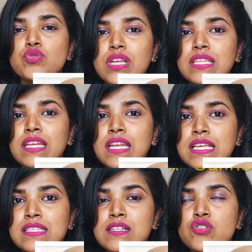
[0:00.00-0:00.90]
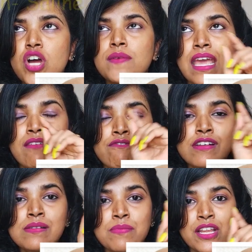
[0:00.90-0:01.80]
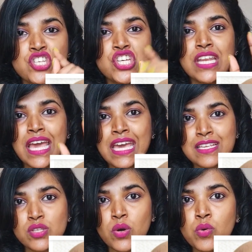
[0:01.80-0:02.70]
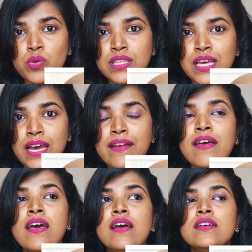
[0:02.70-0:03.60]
Usually the nasal drop will mention S over there.